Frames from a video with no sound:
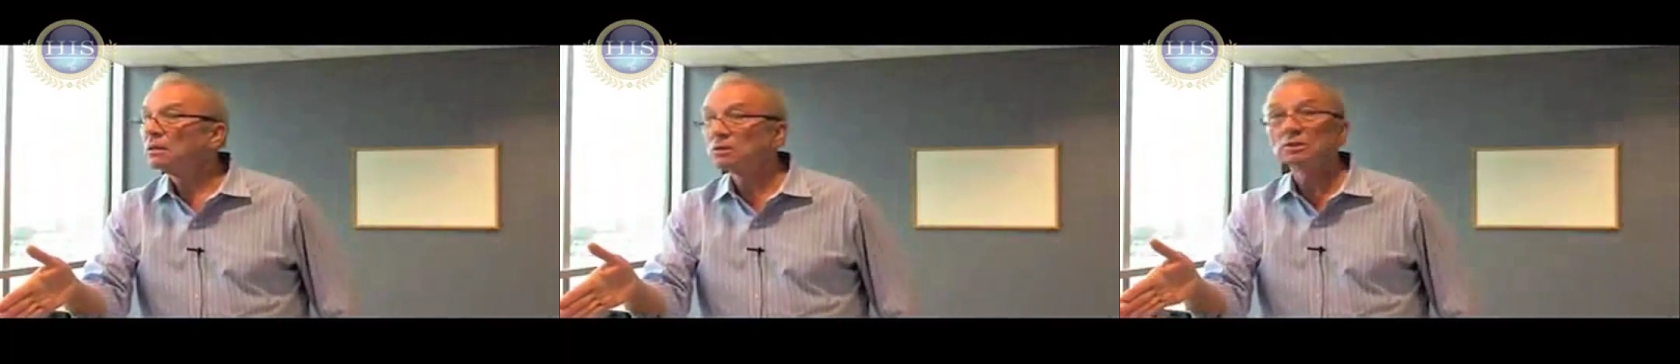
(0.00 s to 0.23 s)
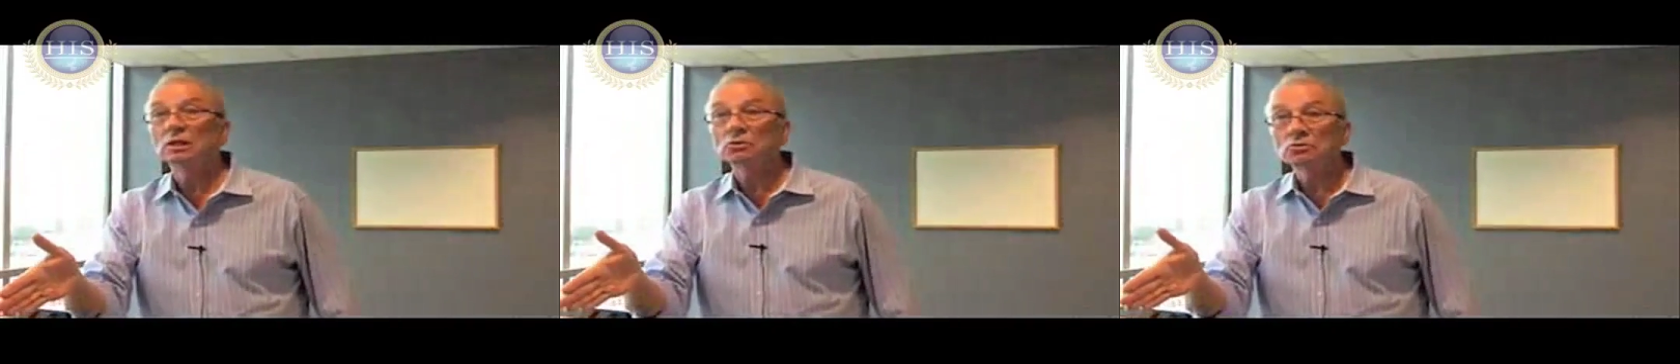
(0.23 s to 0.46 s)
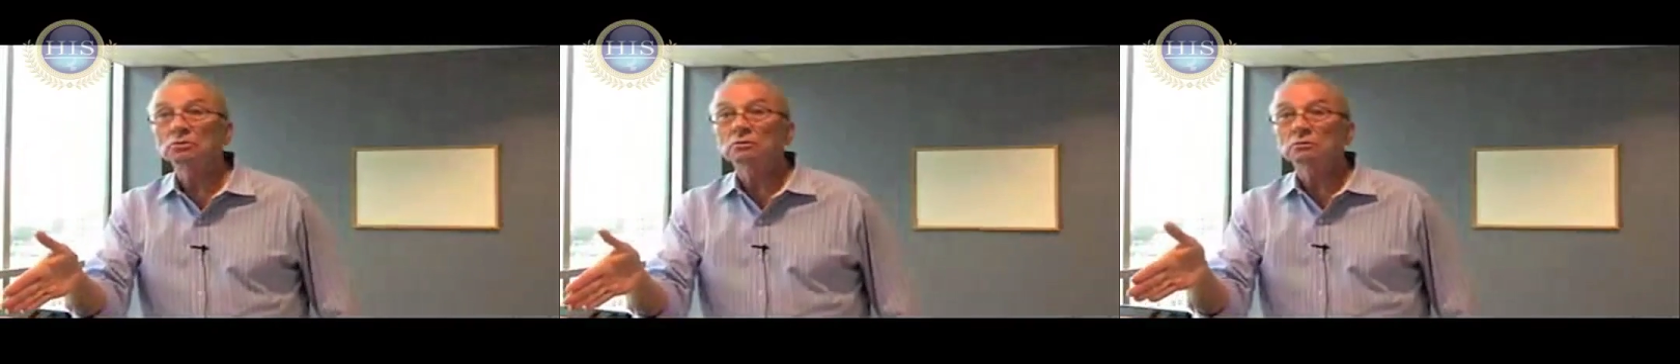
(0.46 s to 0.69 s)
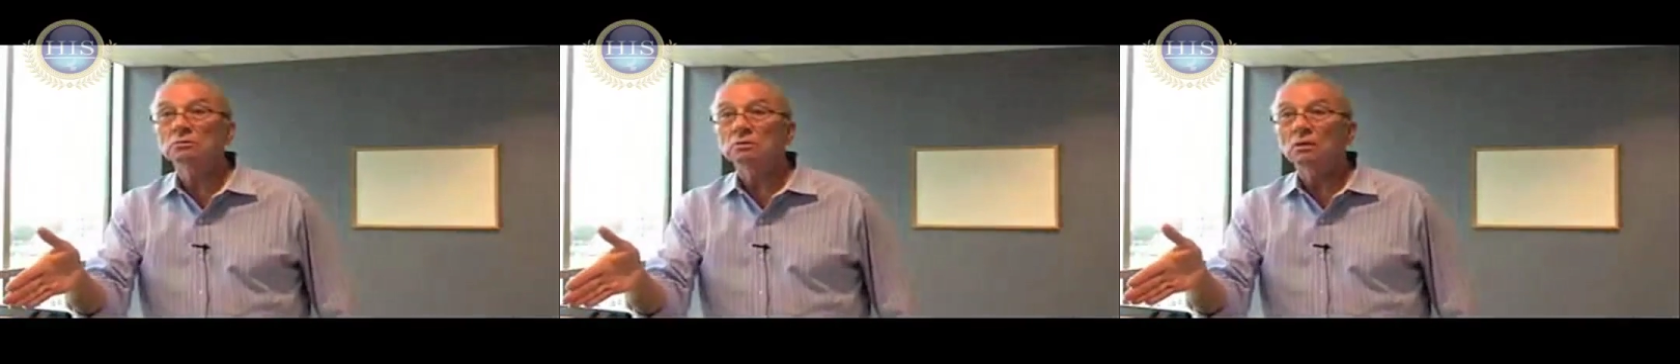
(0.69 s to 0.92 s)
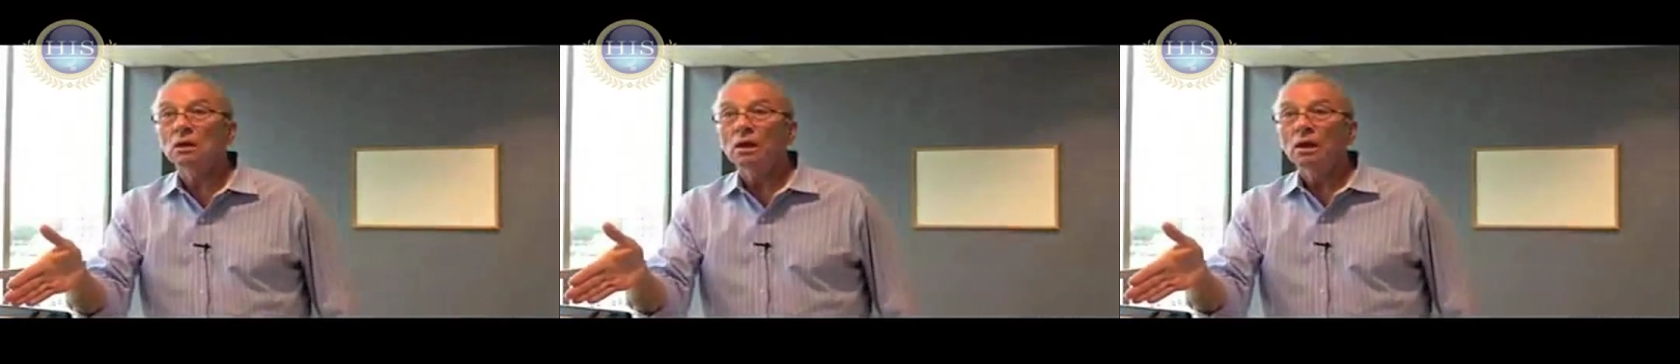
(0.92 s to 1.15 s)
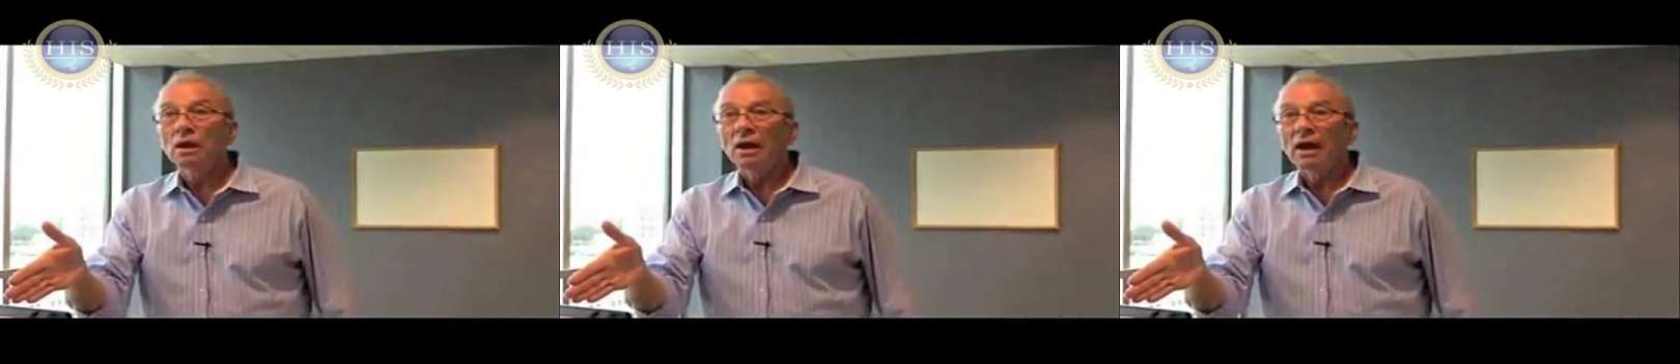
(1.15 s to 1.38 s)
Isn't that true? Right.
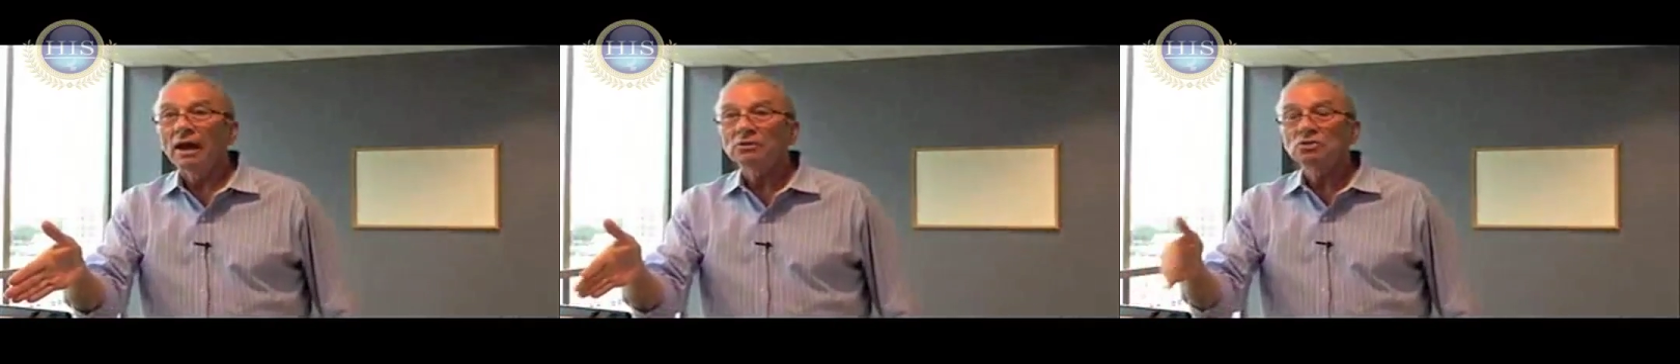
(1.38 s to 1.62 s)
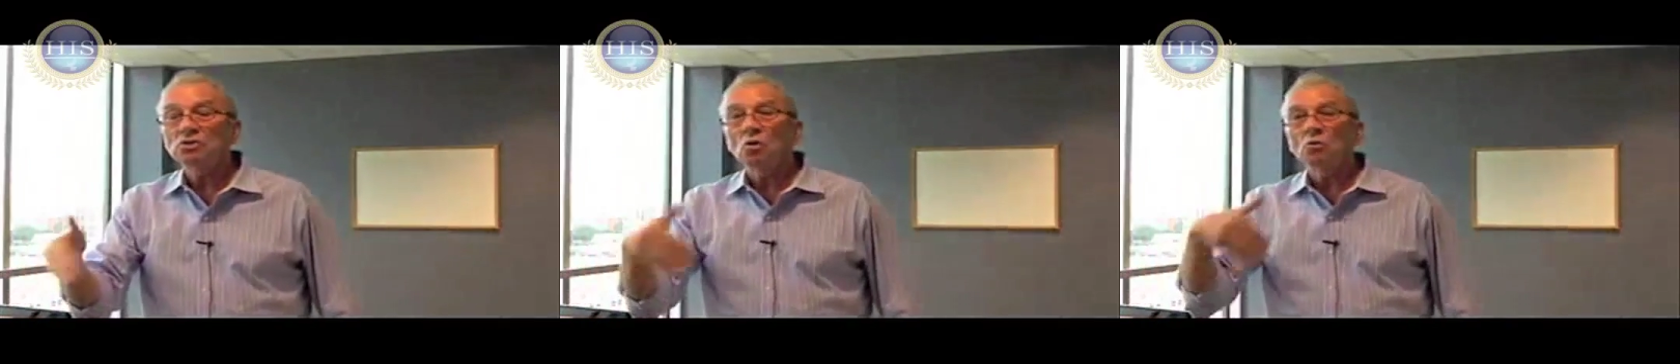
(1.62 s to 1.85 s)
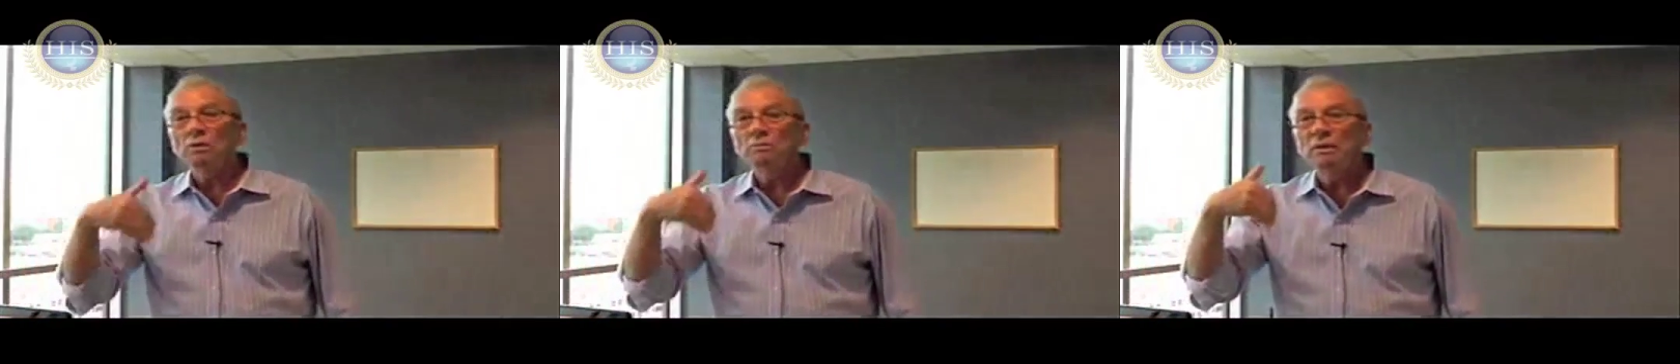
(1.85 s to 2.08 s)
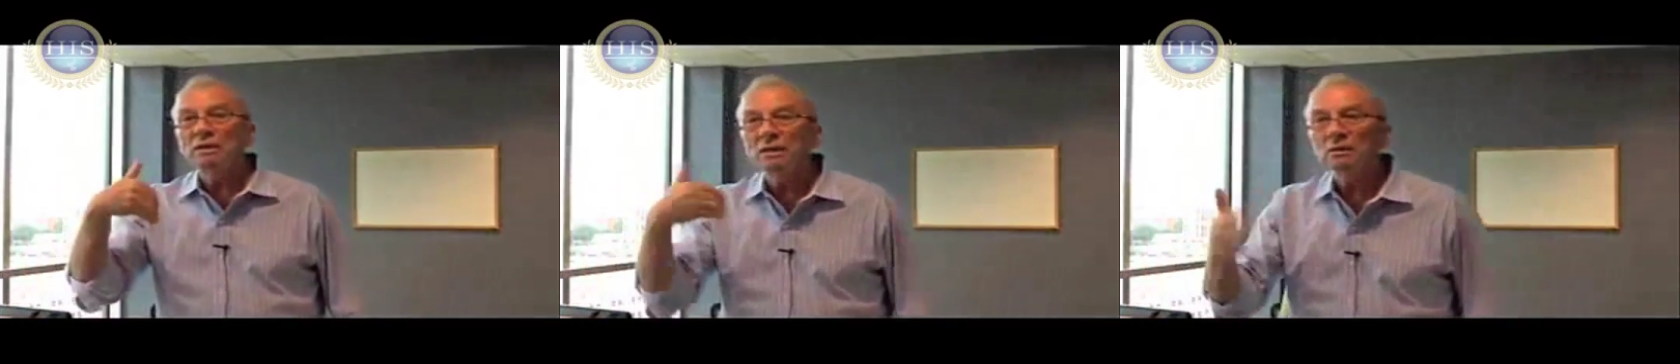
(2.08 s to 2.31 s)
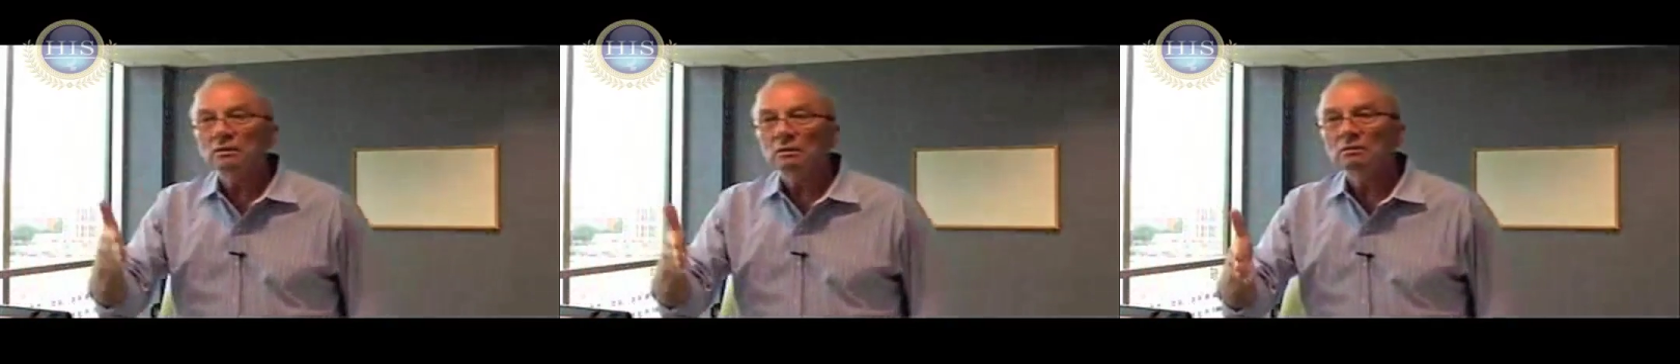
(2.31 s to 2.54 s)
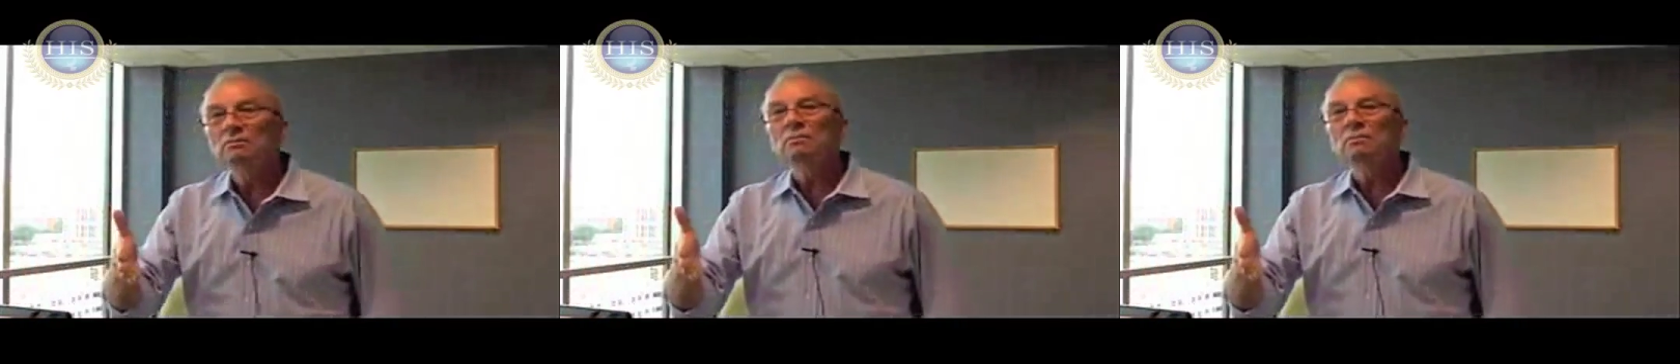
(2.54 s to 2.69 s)
And so we begin,